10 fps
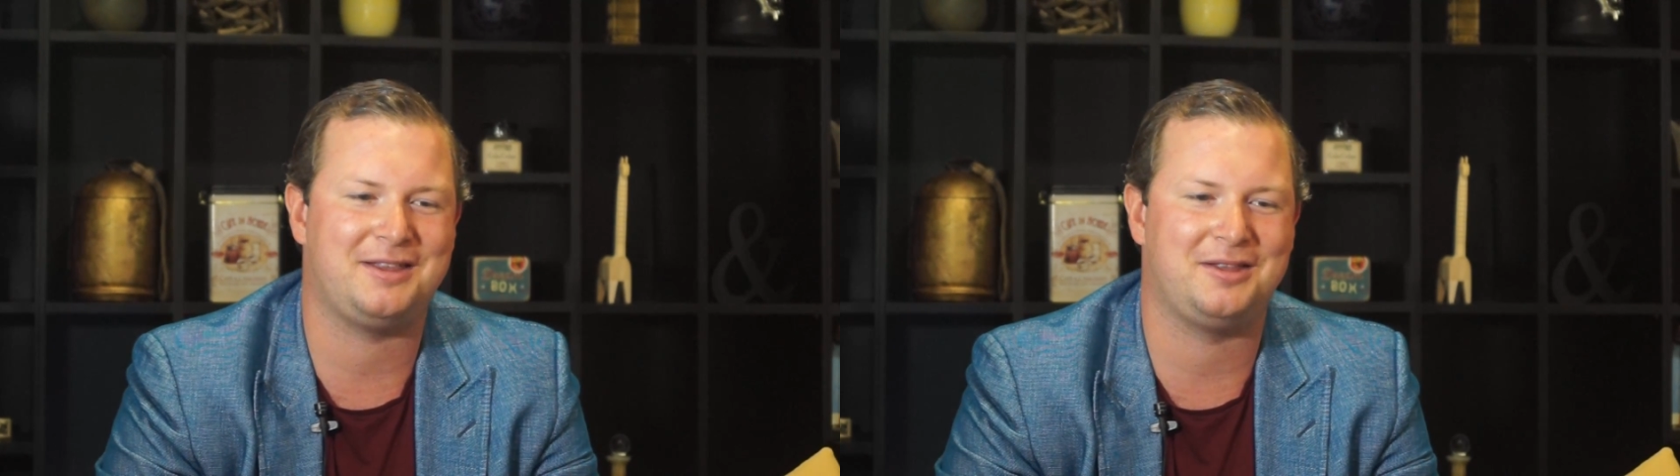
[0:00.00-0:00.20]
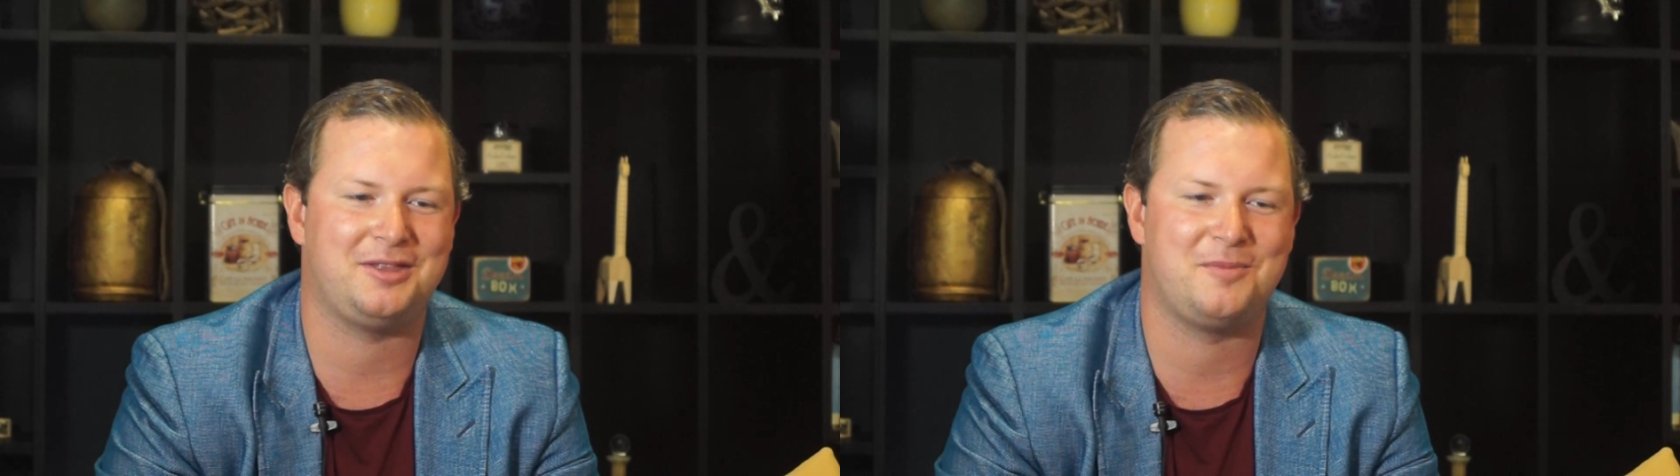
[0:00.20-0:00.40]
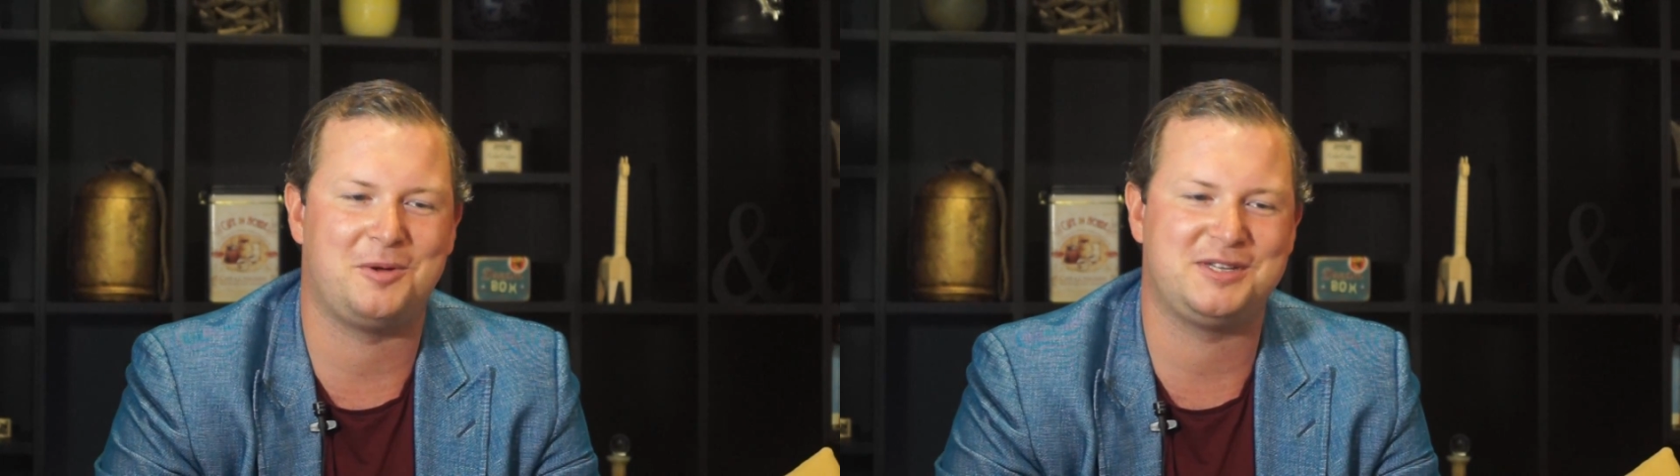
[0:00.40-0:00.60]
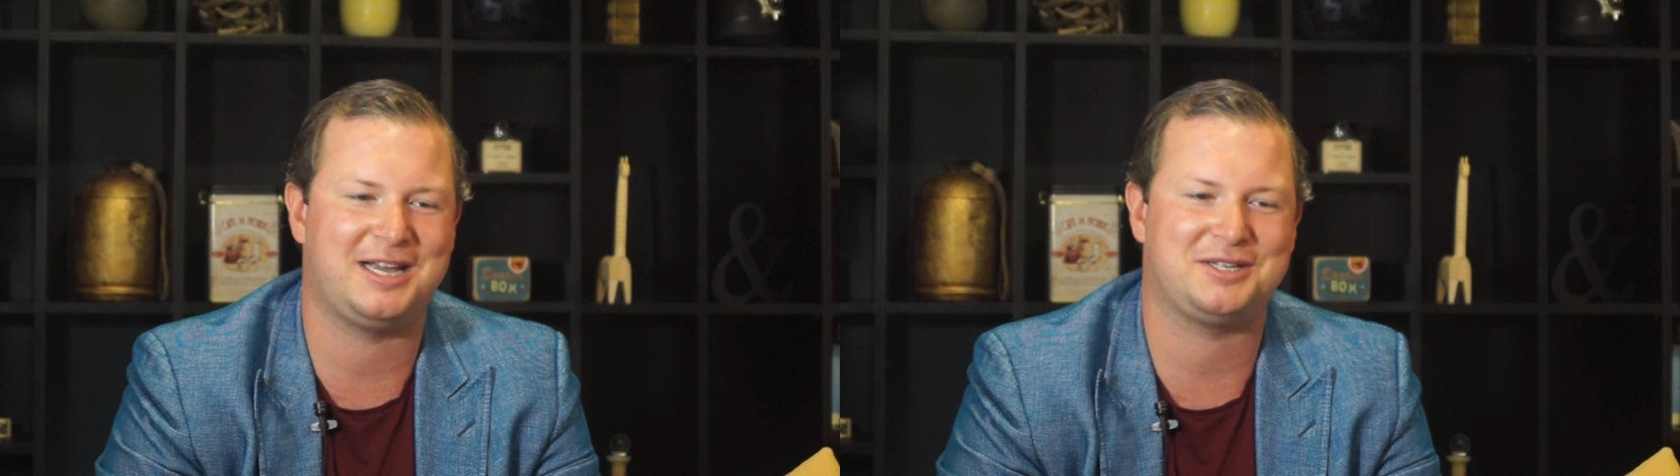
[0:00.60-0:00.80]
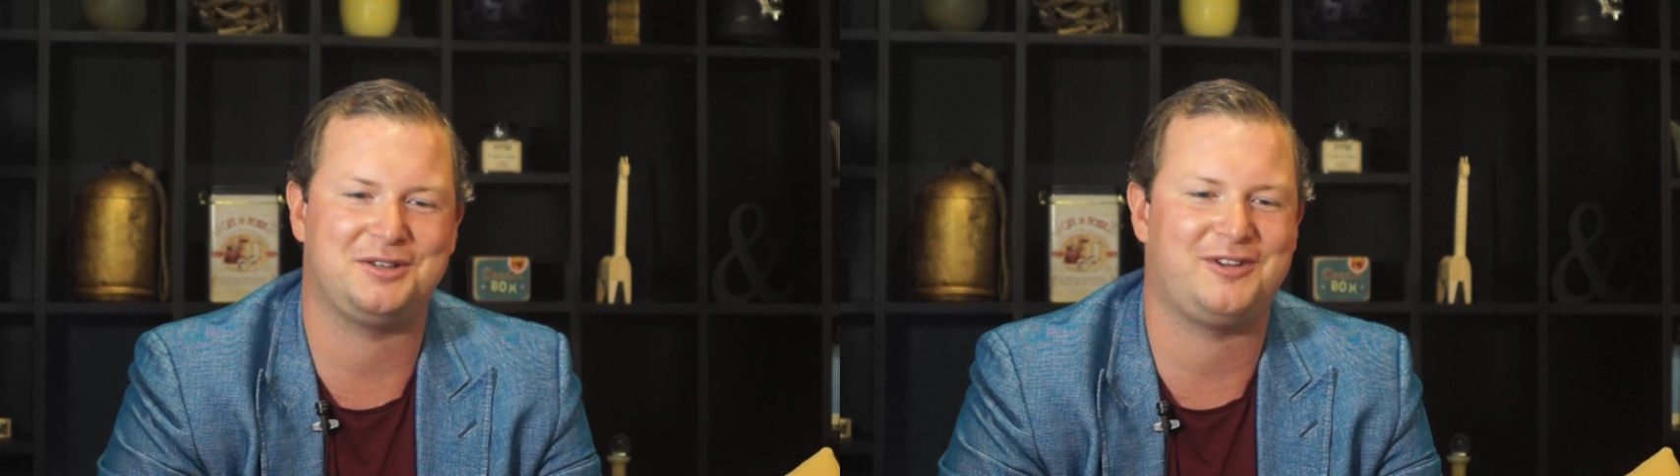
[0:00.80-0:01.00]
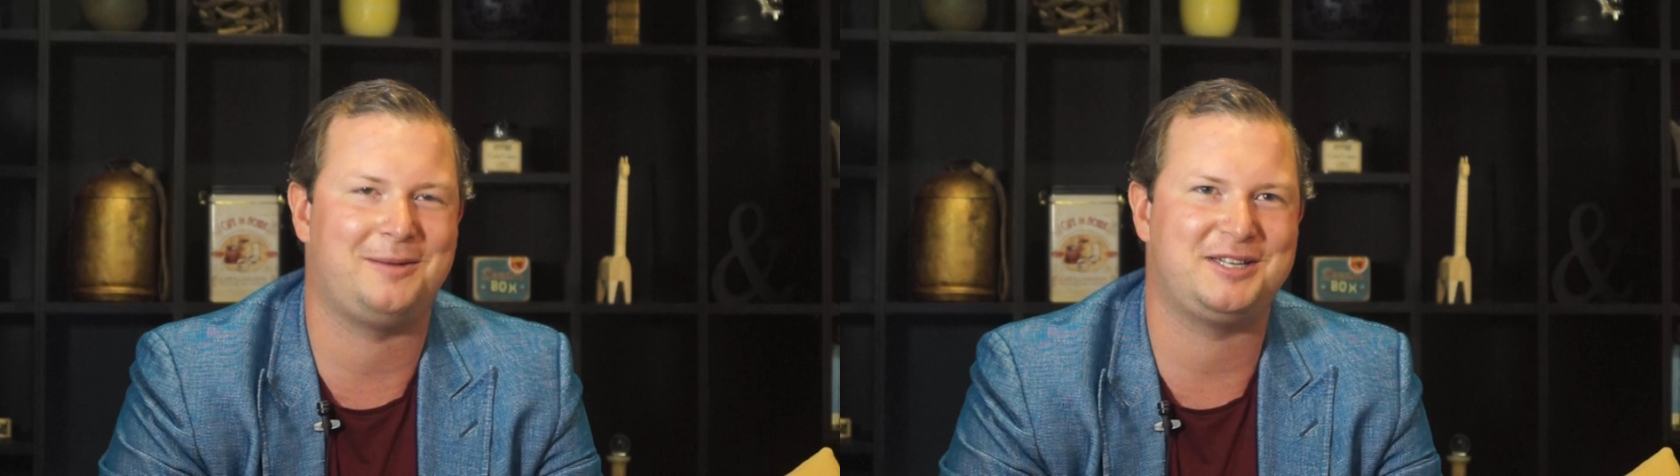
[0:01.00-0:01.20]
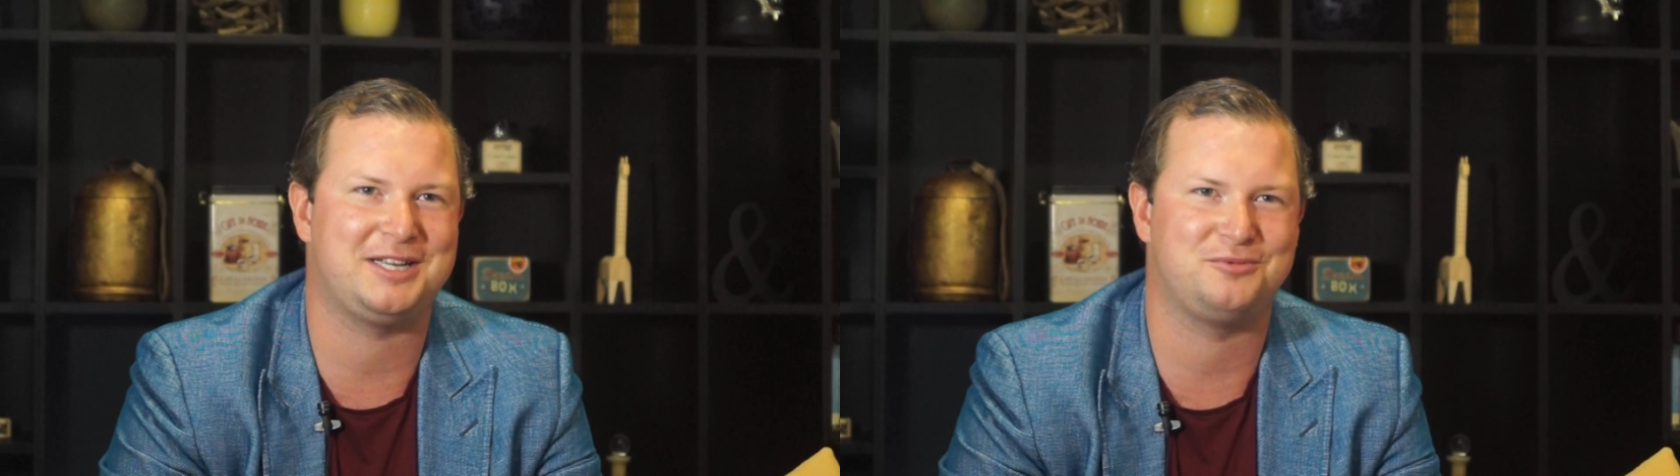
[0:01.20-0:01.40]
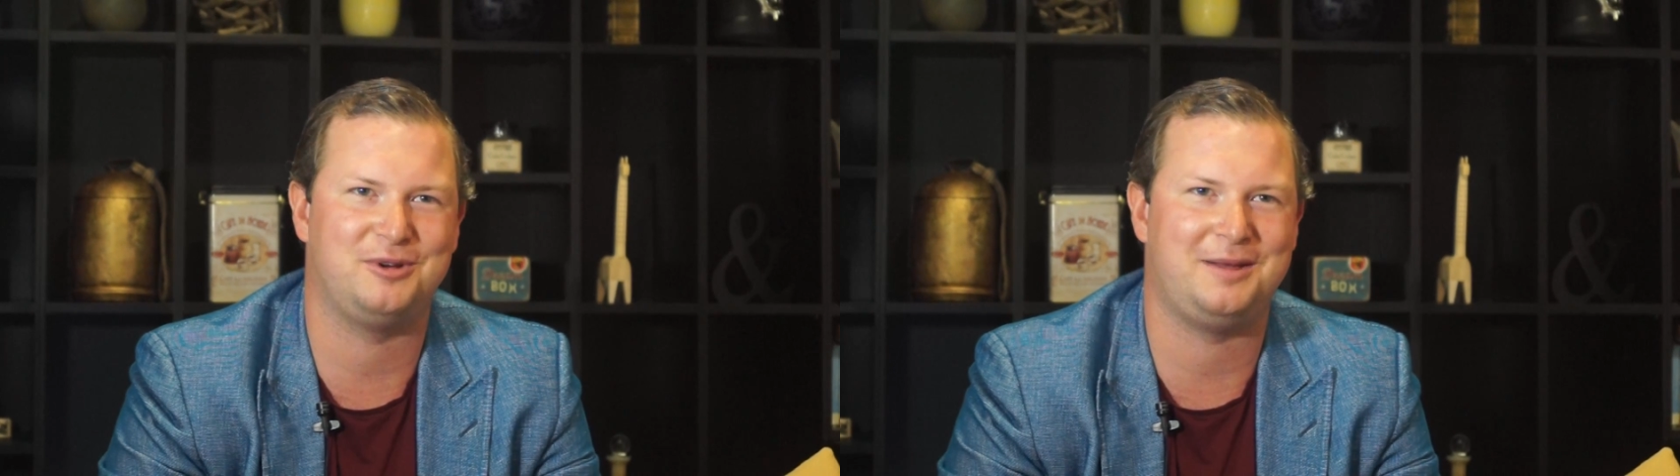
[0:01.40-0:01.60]
The, the mum test, the family
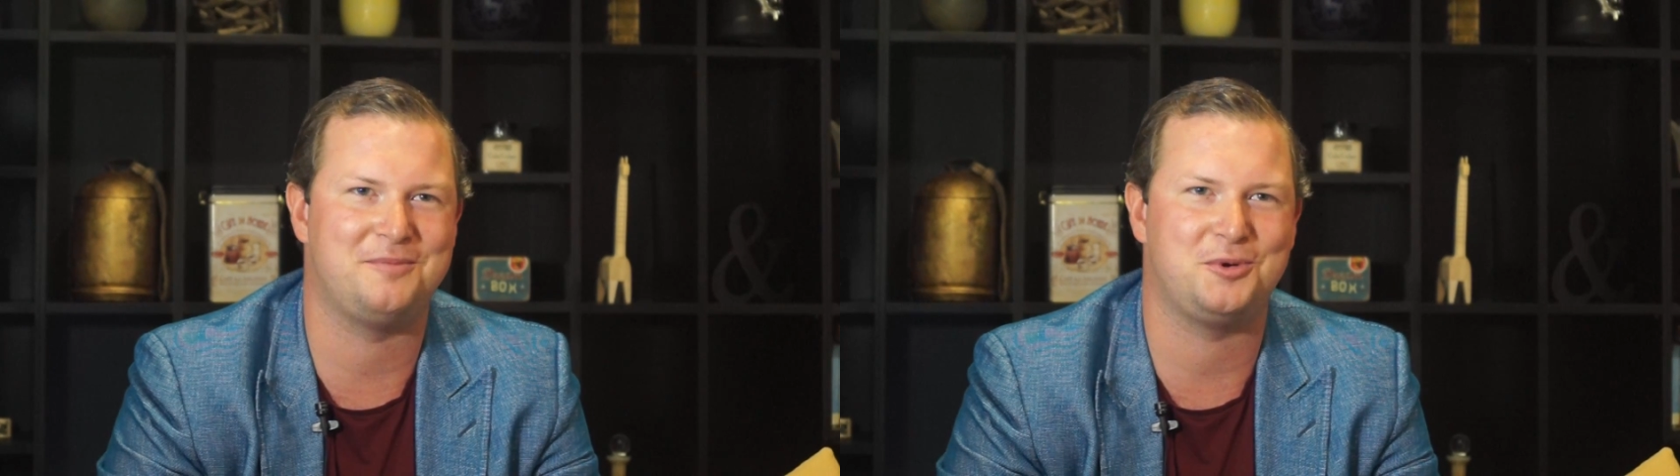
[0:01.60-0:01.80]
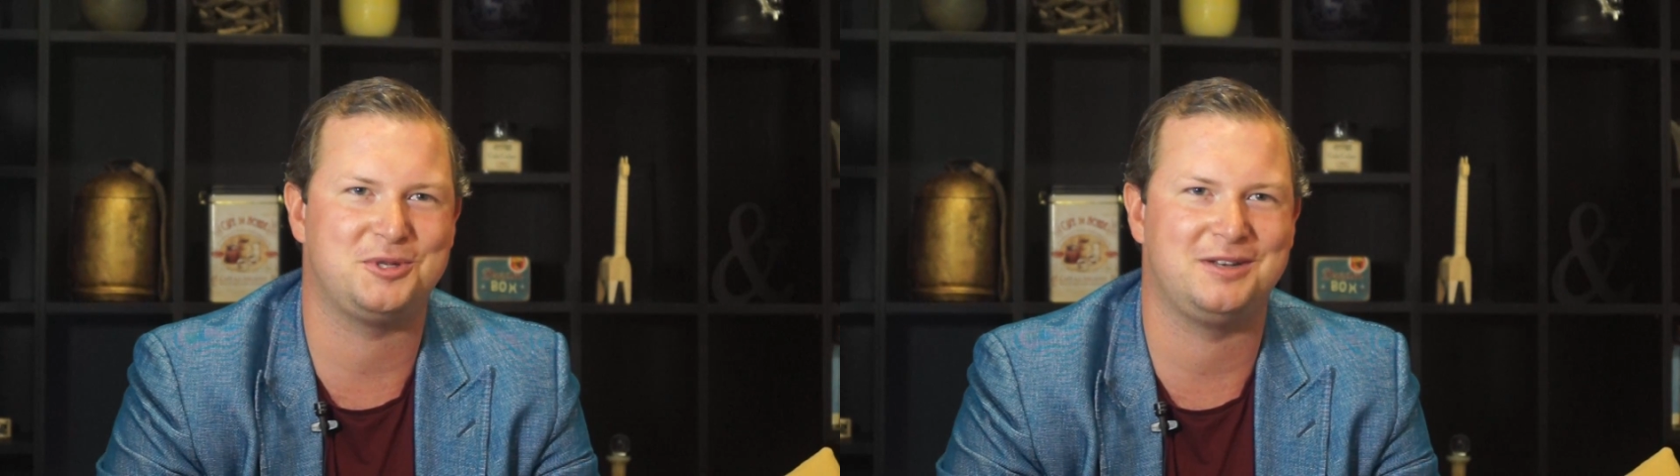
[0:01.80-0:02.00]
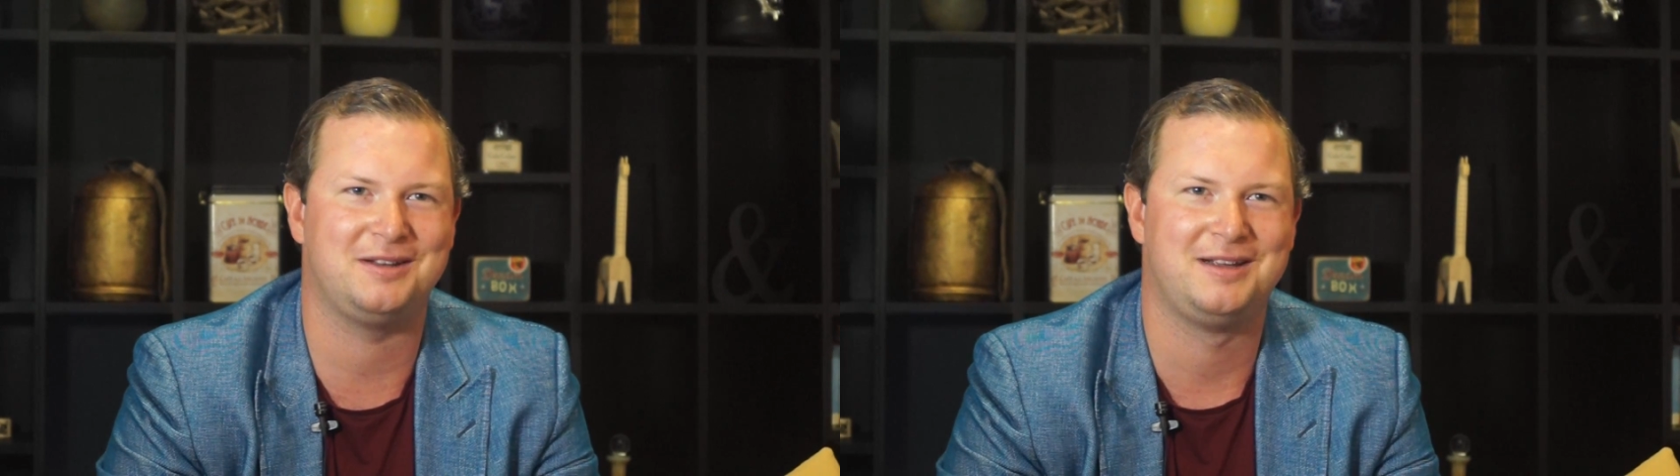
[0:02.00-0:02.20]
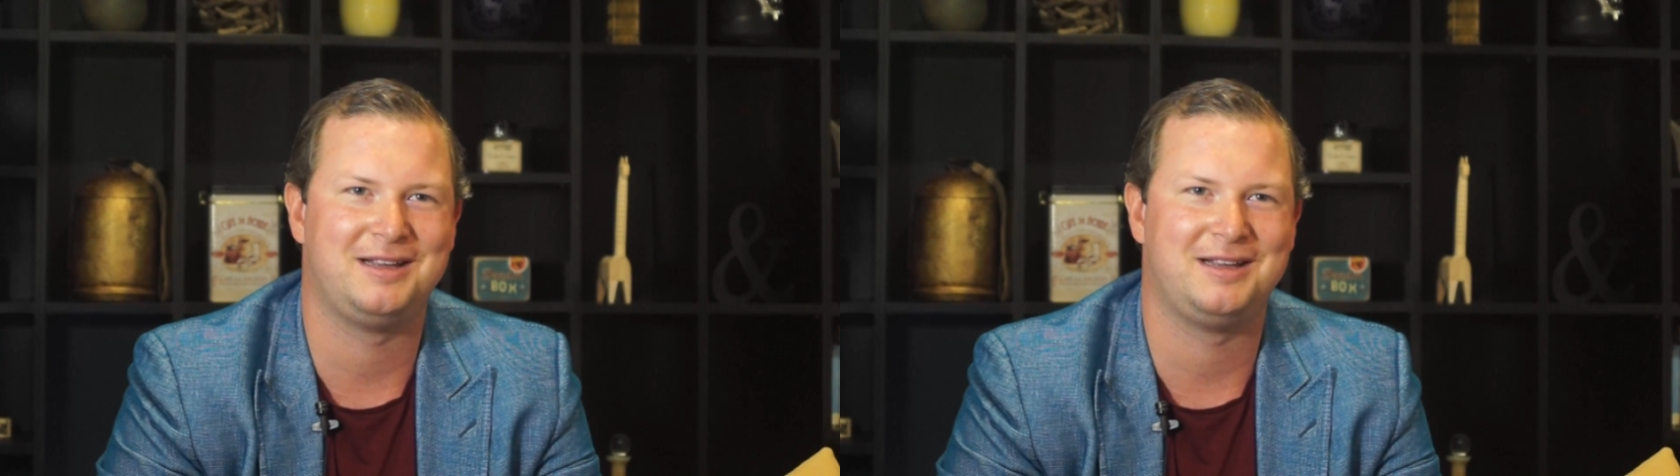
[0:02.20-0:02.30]
test, really important.